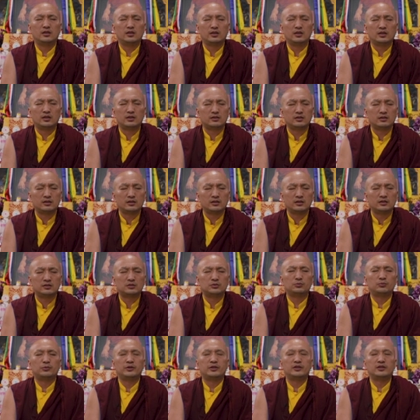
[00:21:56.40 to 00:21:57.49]
it
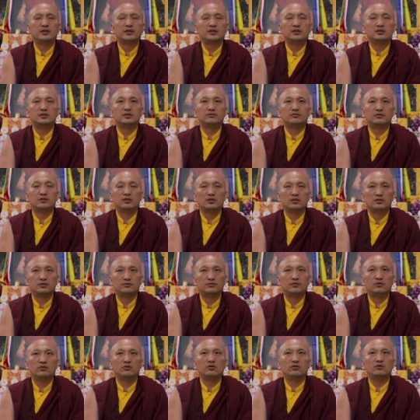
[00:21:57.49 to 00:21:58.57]
is very difficult
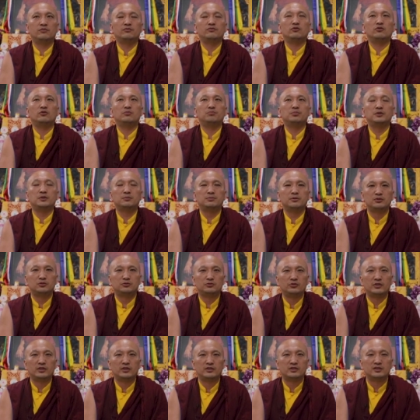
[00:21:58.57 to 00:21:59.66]
for people
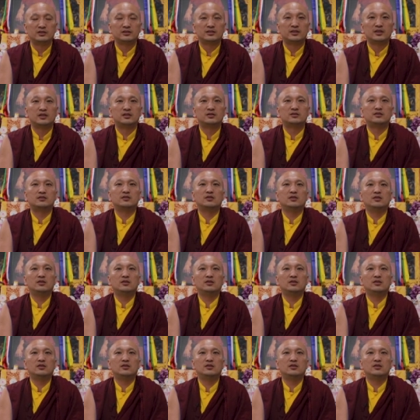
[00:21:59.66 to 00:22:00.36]
to understand